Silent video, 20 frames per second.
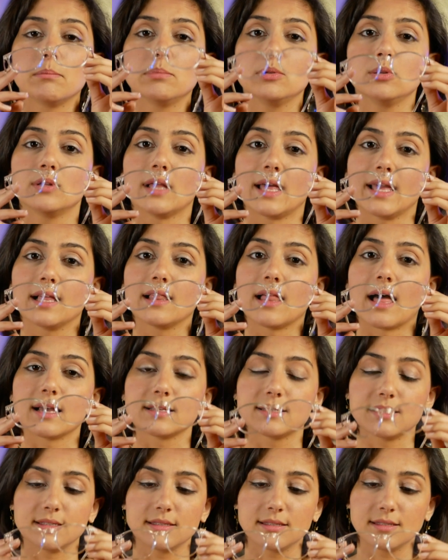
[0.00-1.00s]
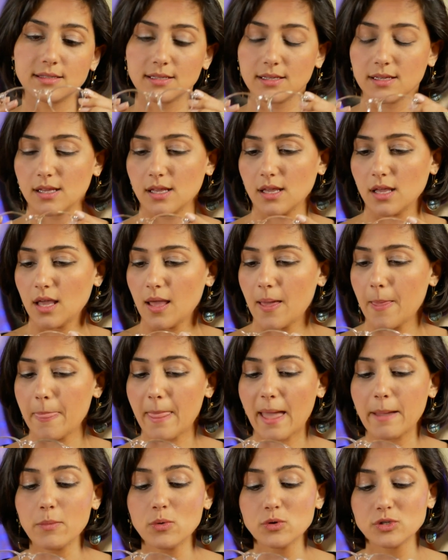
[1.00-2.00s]
blue light glasses.
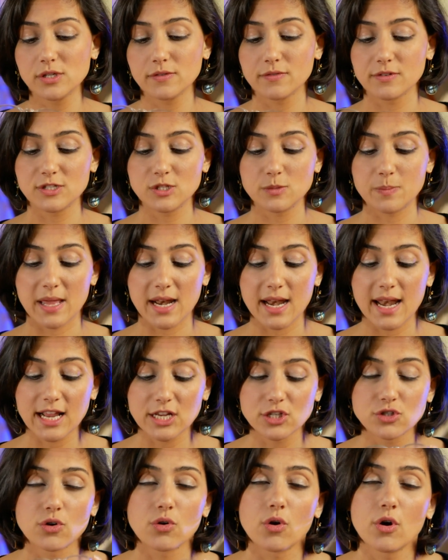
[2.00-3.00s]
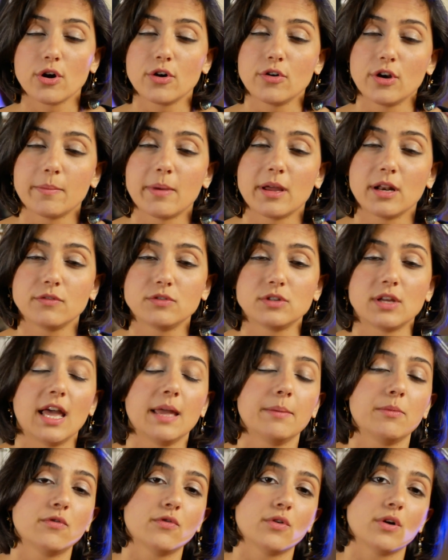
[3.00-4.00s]
Now, most of us spend an extraordinary amount of
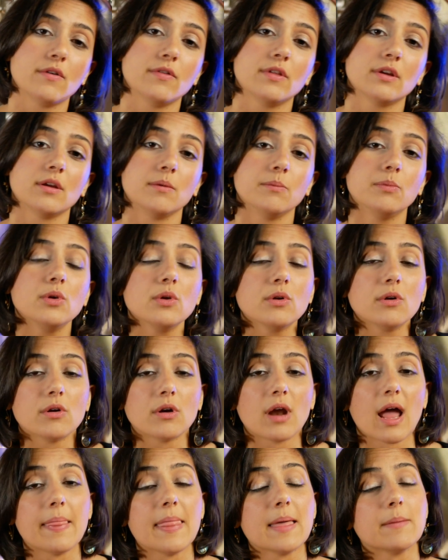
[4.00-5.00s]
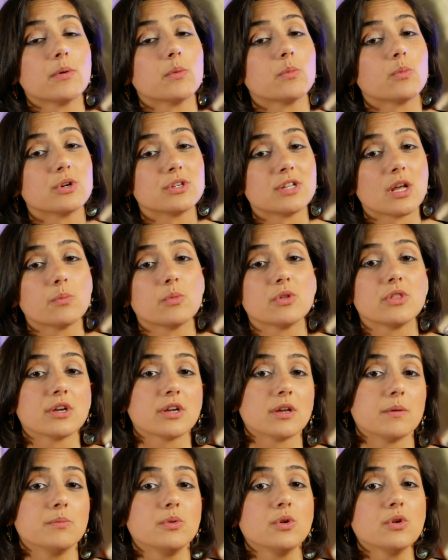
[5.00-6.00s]
time in front of the computer, and then when we're done with
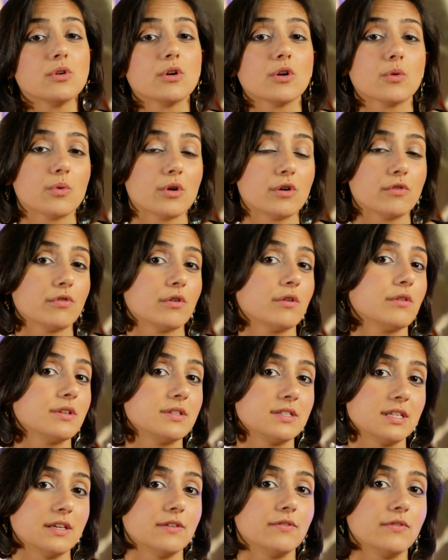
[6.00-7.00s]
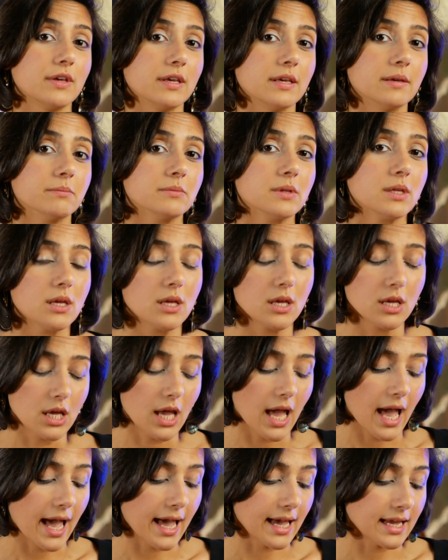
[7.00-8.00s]
the computer, we're in front of the TV.
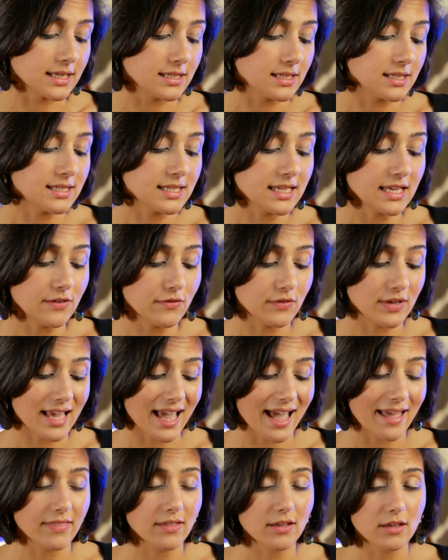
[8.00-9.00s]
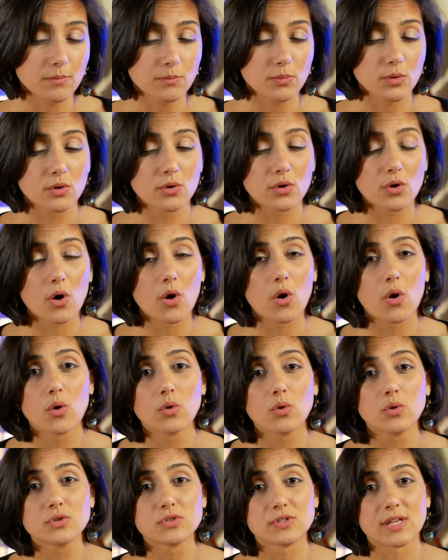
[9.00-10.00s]
And the TV and the computer
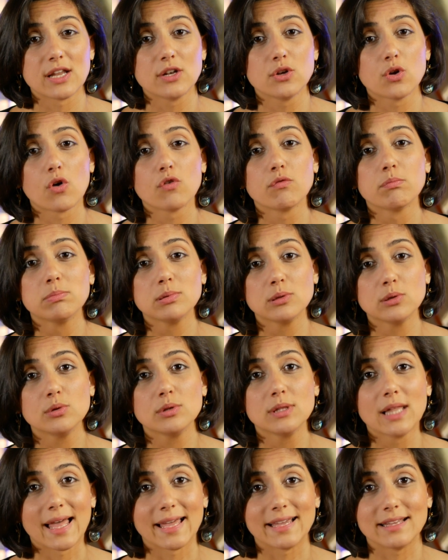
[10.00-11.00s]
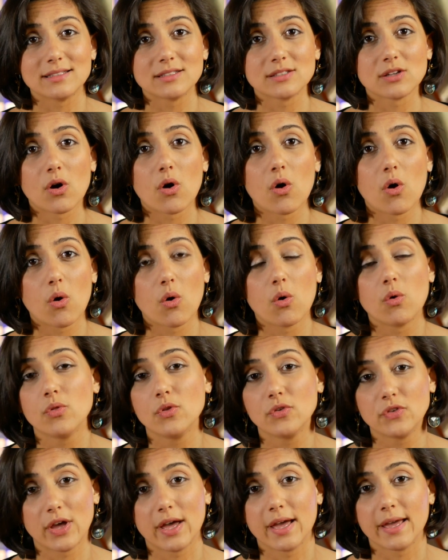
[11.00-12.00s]
all send off blue light all
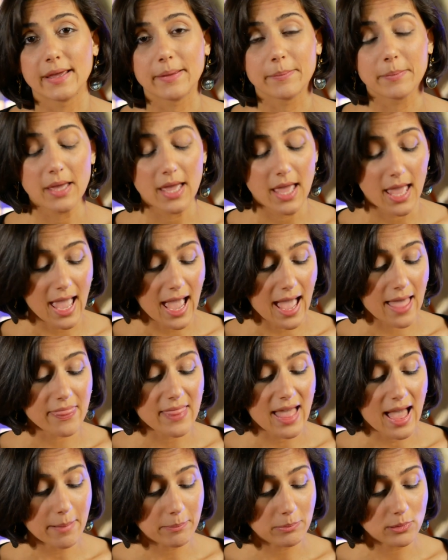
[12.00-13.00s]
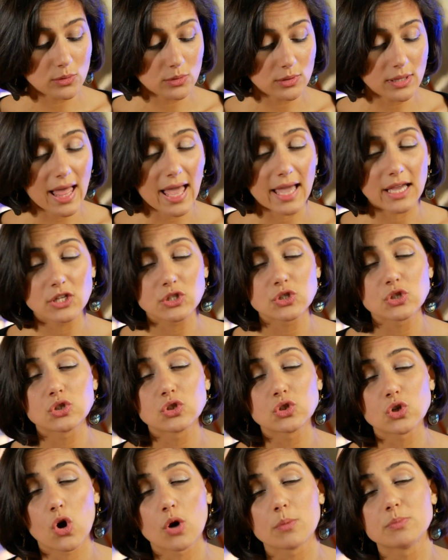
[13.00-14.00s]
the time. And that blue light
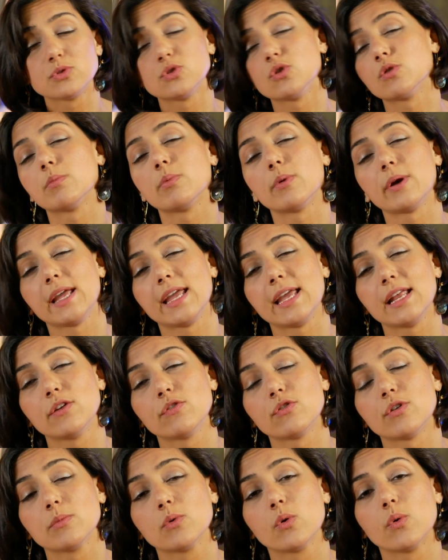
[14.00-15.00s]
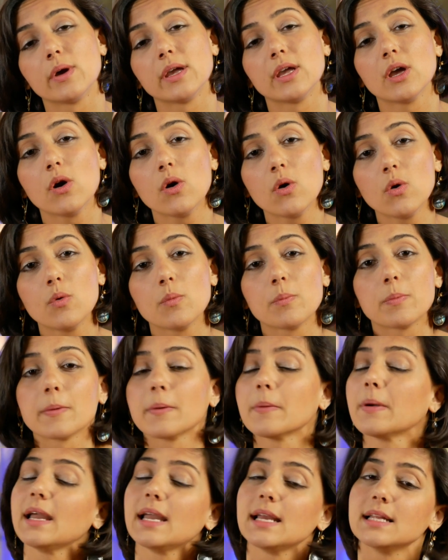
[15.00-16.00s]
stops your brain from going, oh,
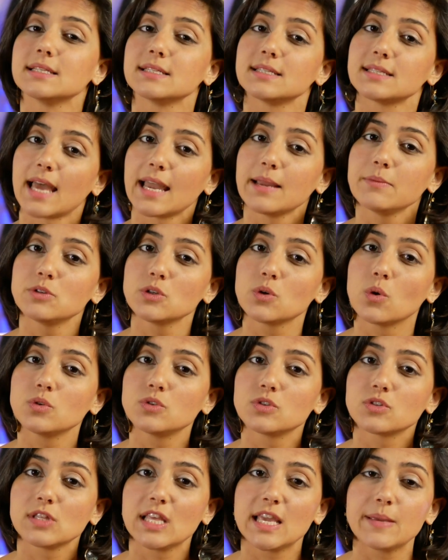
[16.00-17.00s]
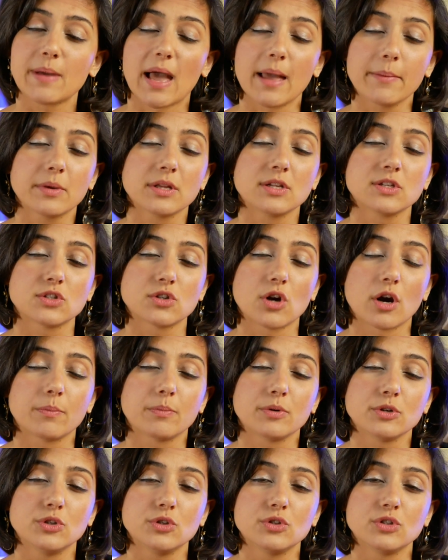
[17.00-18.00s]
it's time to go to sleep. I'm going to
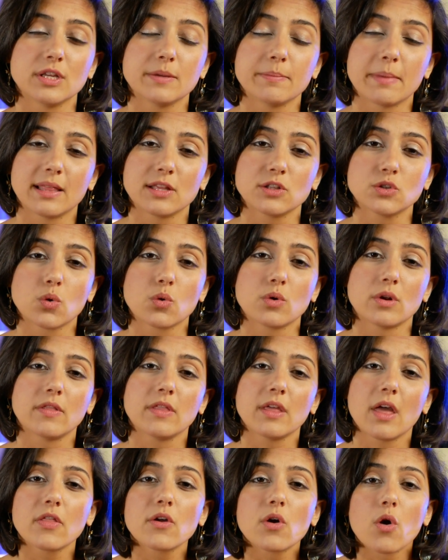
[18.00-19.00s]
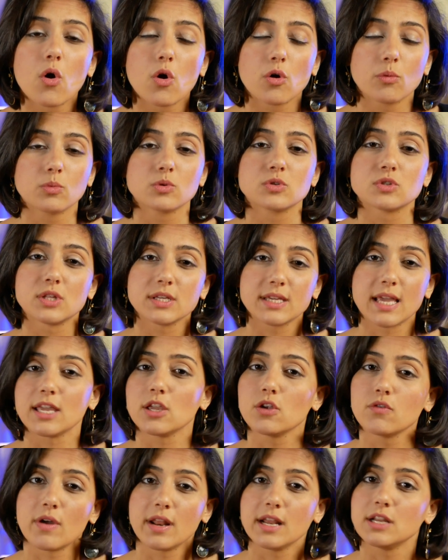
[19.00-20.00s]
start producing melatonin and the other hormones that
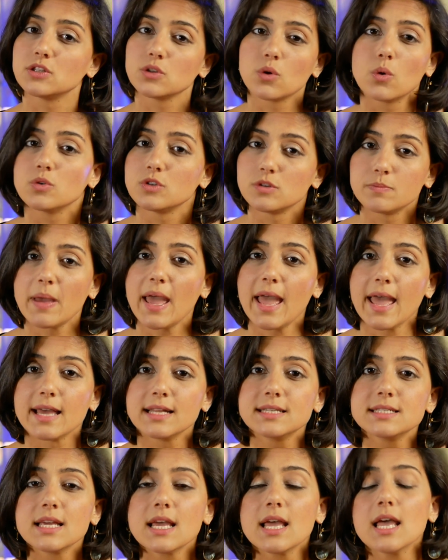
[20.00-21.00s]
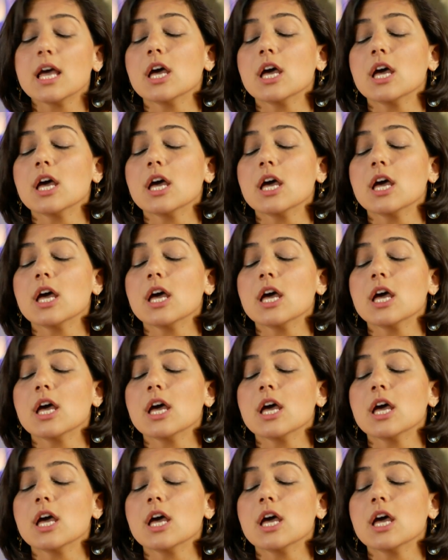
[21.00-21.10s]
get you ready to go to bed,